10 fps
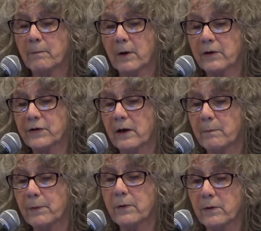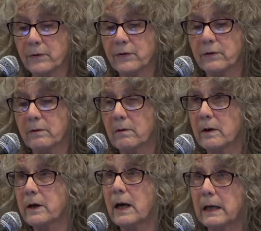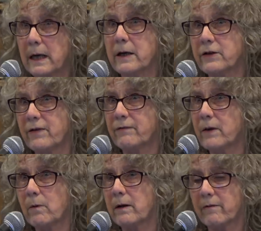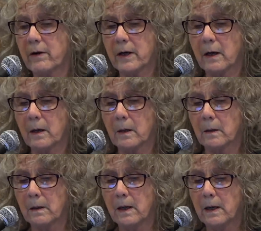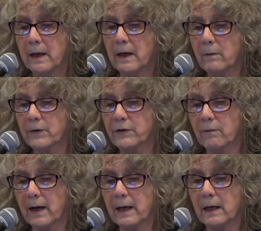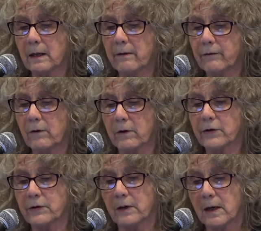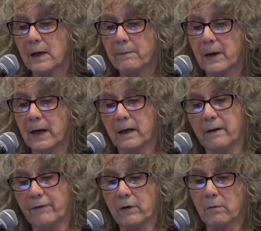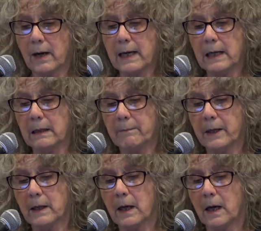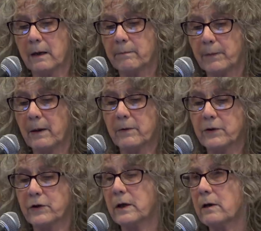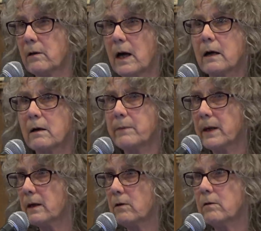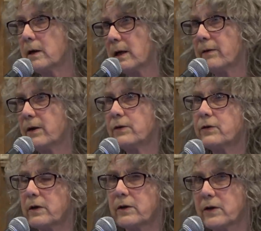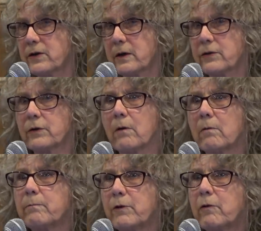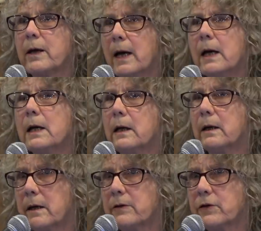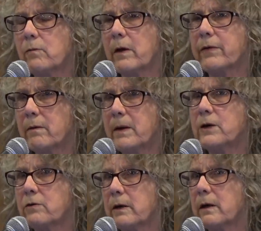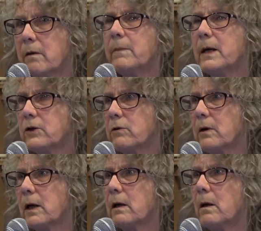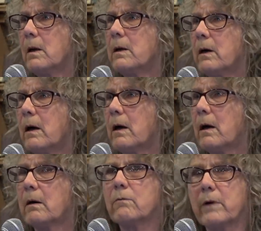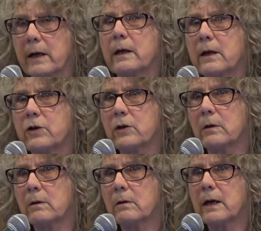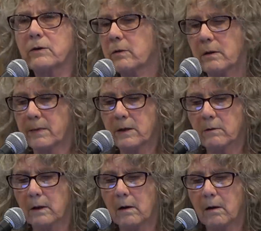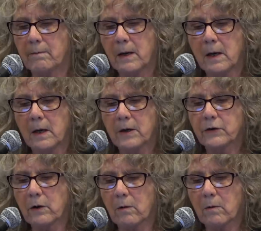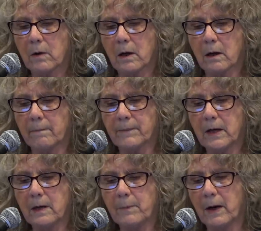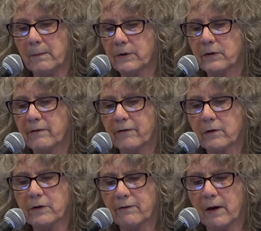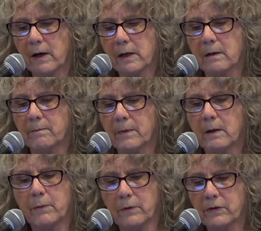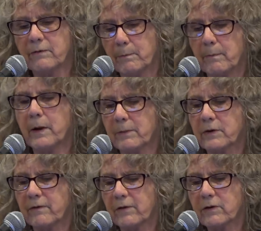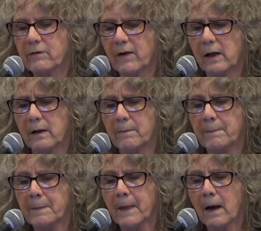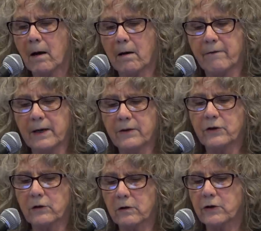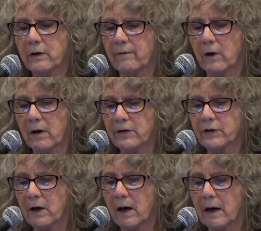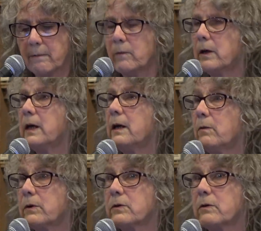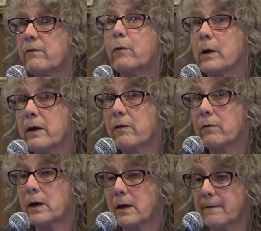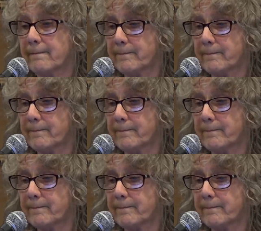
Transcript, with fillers: Marcel Proust died at age 51, very young. He was writing, of course, but if you're writing but not publishing, you're not going to be included in these statistics. So creating isn't what they're measuring. They're measuring uh, recognition. That's what they're measuring. Um, so um, he published the first volume, Proust published the first volume of In Search of Lost Time when he was 43.